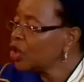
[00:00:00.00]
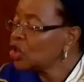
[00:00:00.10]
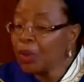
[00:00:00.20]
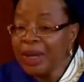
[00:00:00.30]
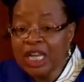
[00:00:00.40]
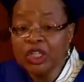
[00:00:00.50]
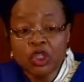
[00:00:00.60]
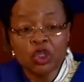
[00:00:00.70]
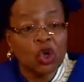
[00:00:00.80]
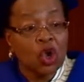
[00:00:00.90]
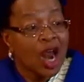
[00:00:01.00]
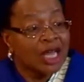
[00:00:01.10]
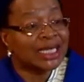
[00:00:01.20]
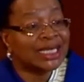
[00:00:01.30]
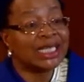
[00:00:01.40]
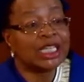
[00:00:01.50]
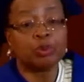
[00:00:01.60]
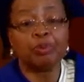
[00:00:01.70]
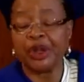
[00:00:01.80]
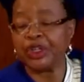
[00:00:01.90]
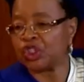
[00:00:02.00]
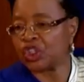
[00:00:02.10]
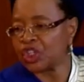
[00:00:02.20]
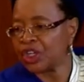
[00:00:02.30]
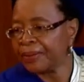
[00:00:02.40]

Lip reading: So we need to cross this bridge.